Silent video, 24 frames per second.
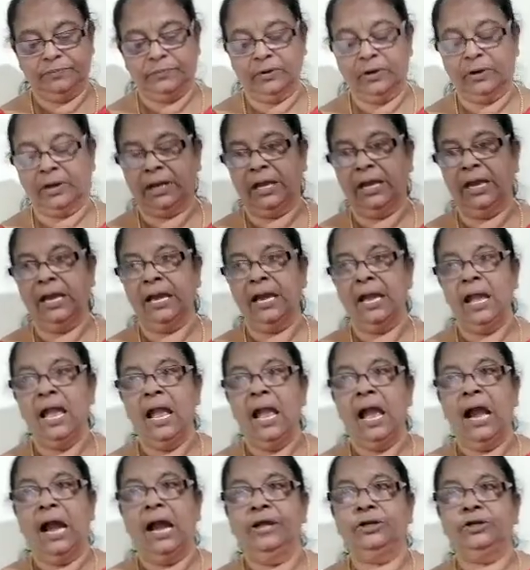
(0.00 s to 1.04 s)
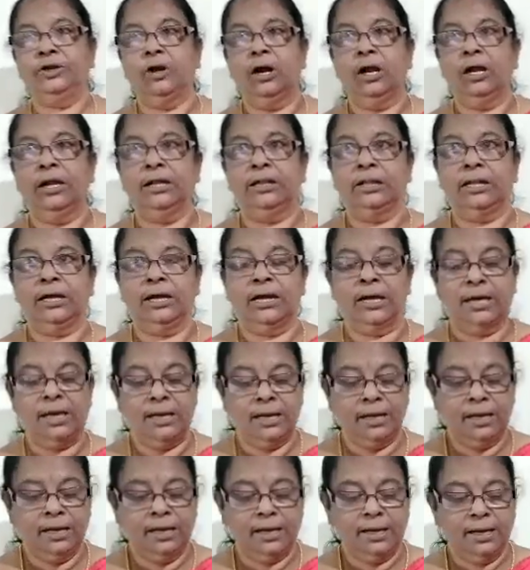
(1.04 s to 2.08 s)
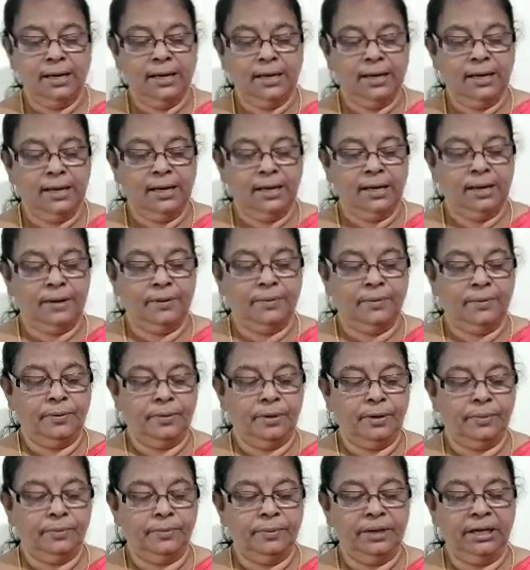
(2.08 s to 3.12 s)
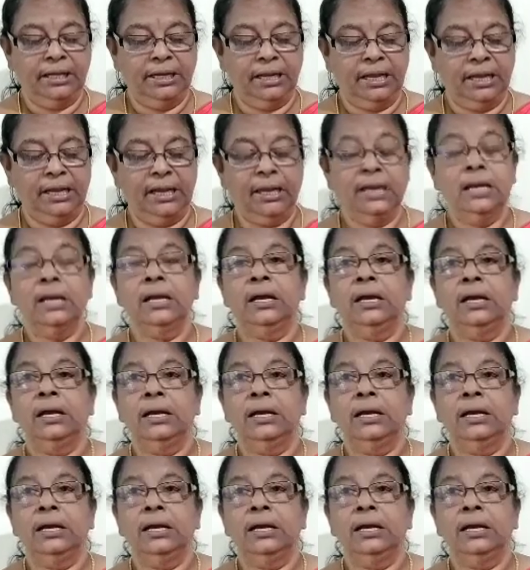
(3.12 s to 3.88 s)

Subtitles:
Okay. I told in the beginning,